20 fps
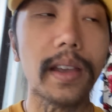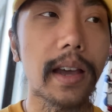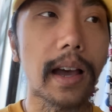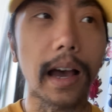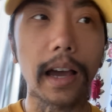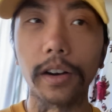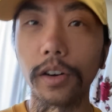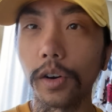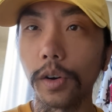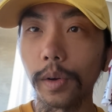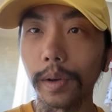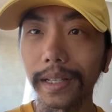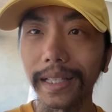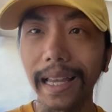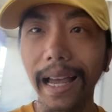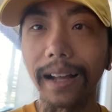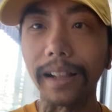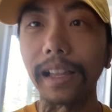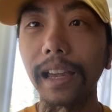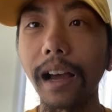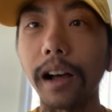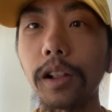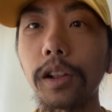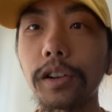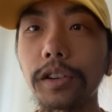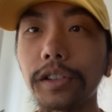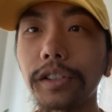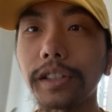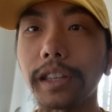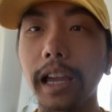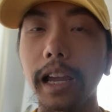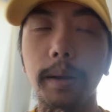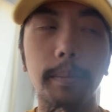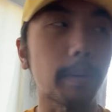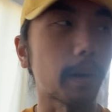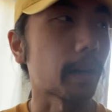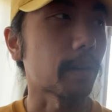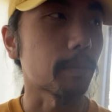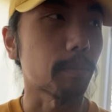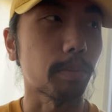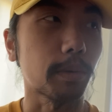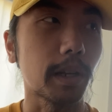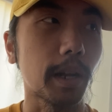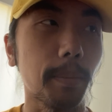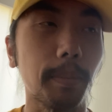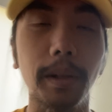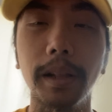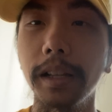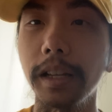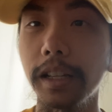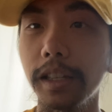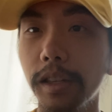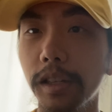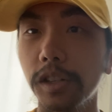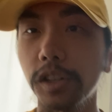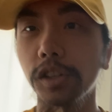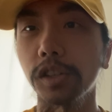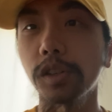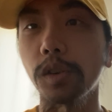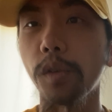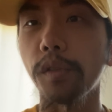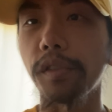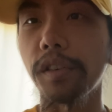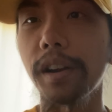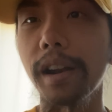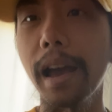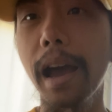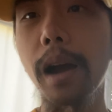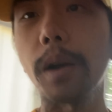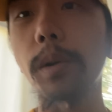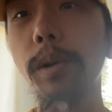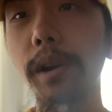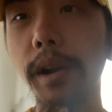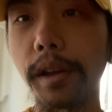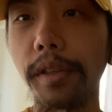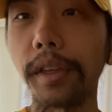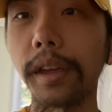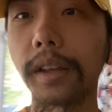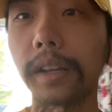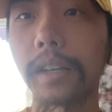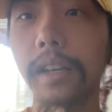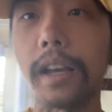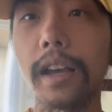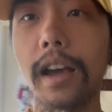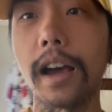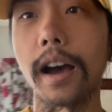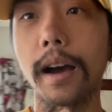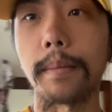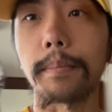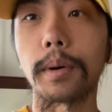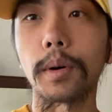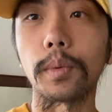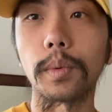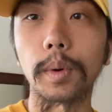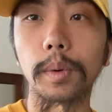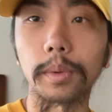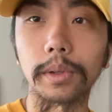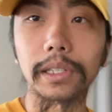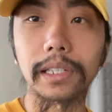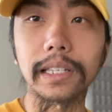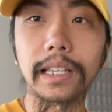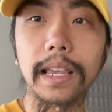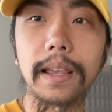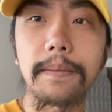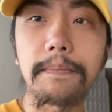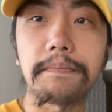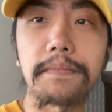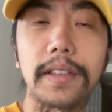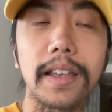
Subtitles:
I don't know exactly how long it'll take, but typically it's just over an hour, I think, but we will see.